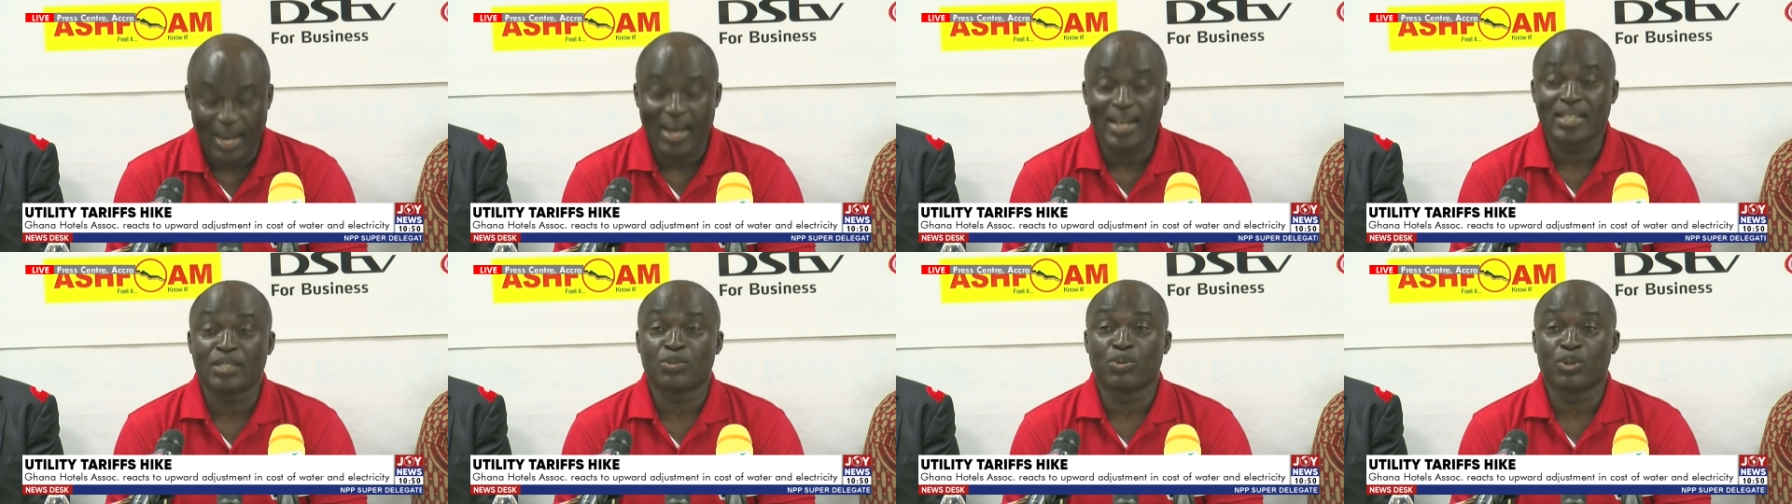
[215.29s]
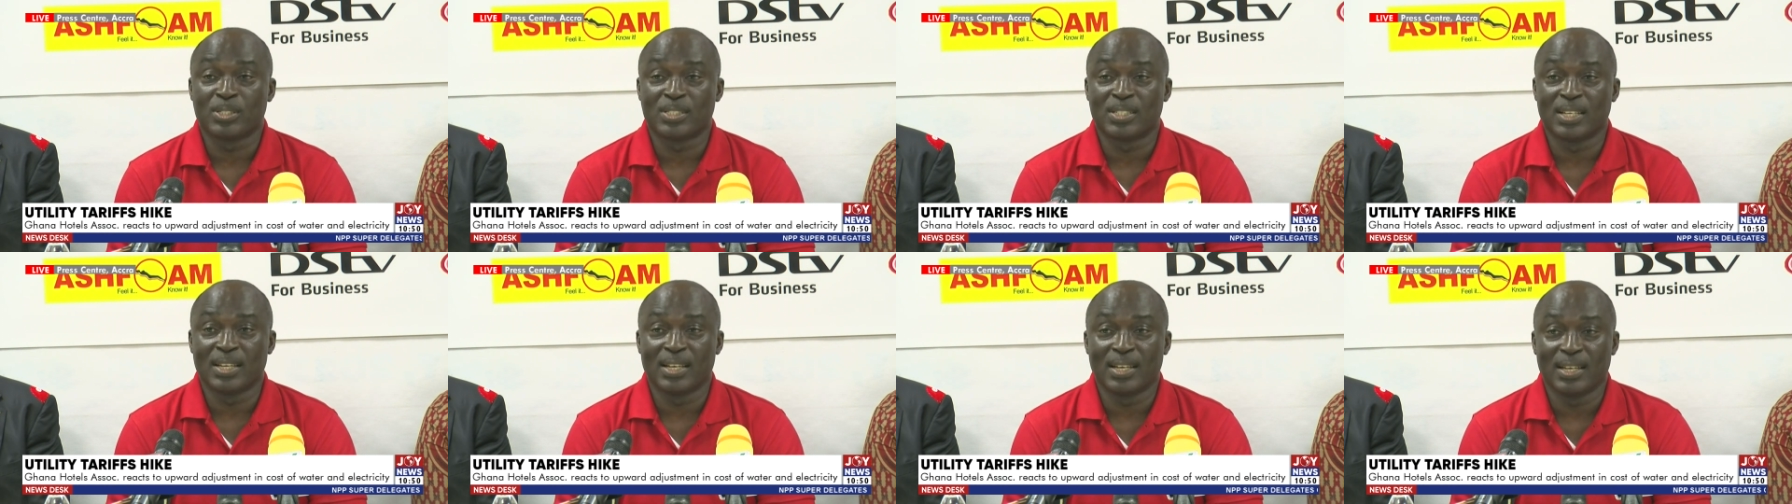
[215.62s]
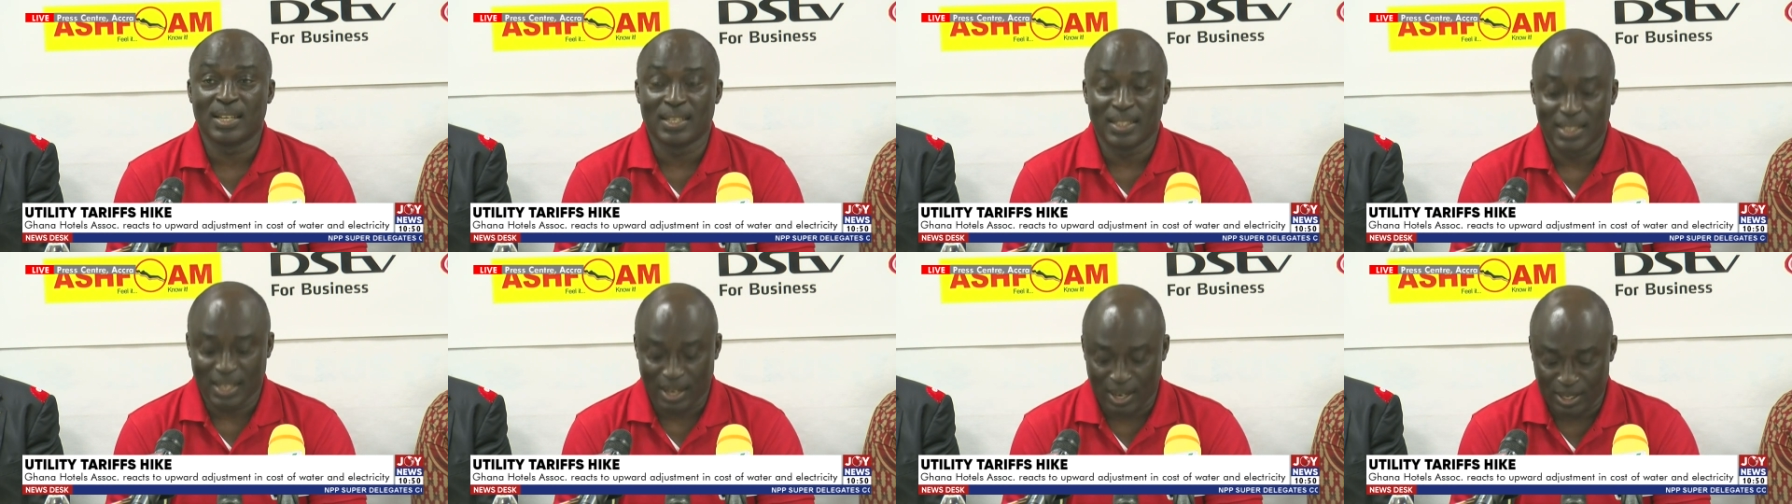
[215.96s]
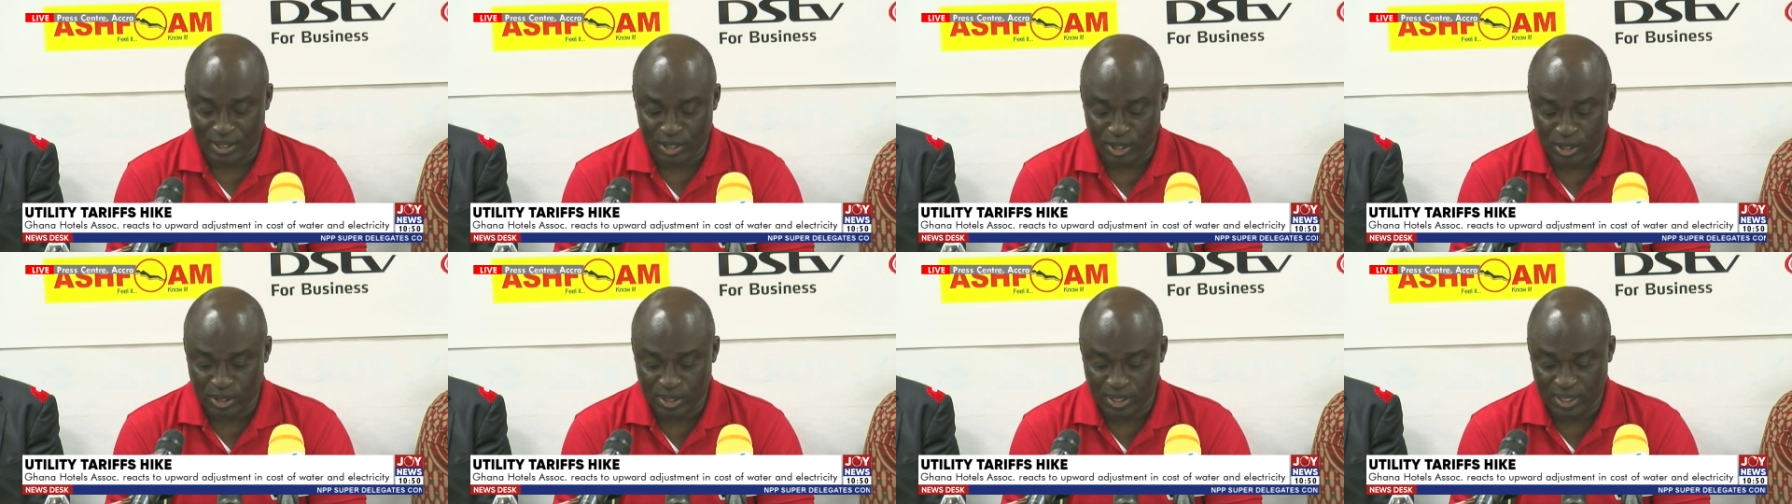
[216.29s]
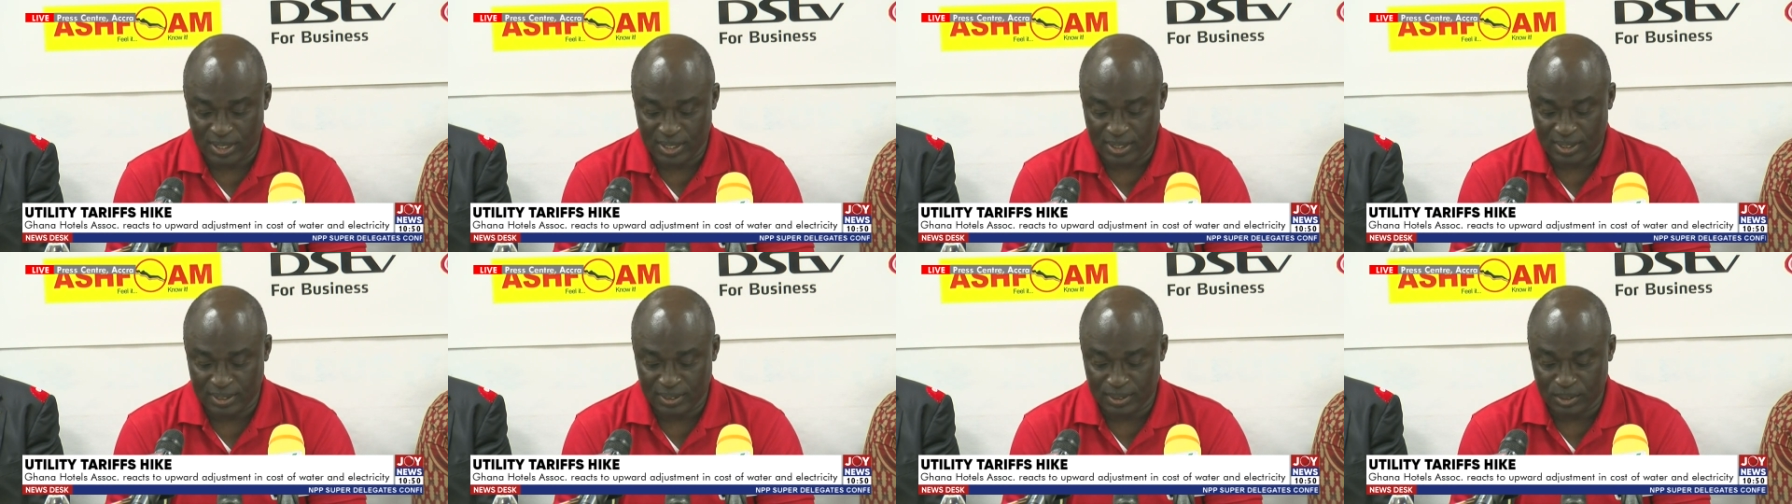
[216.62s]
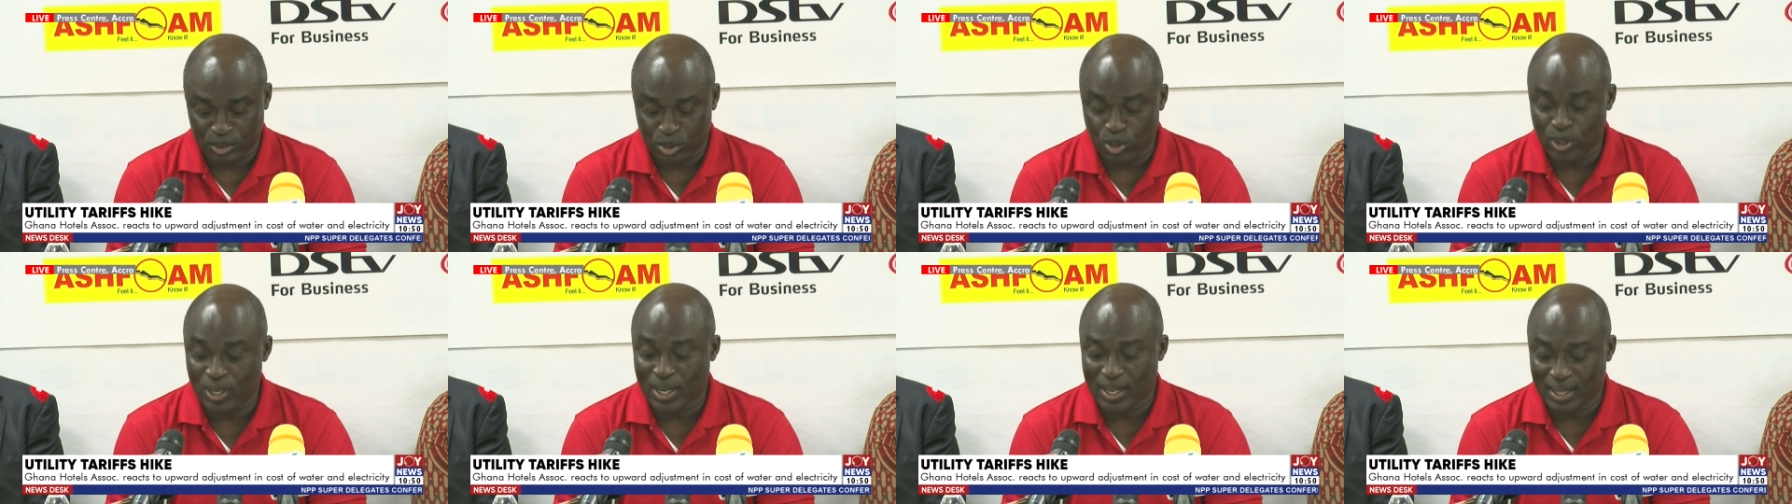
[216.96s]
As we say in our
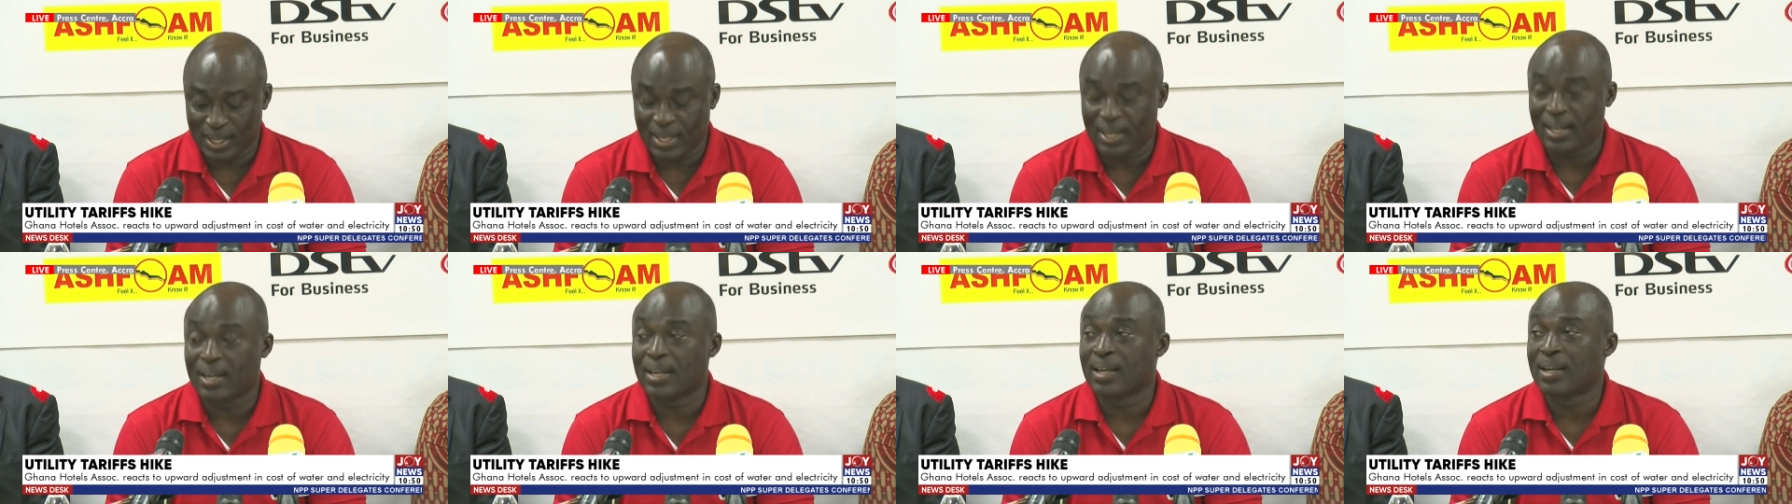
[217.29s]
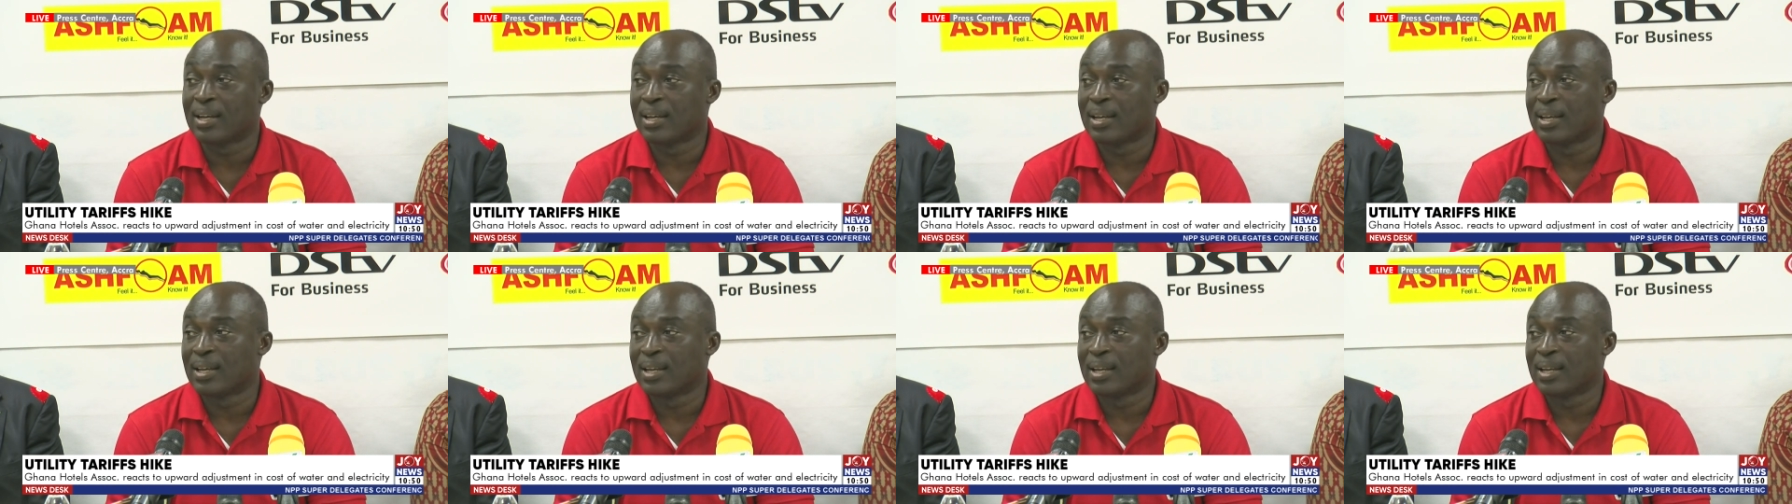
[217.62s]
association, together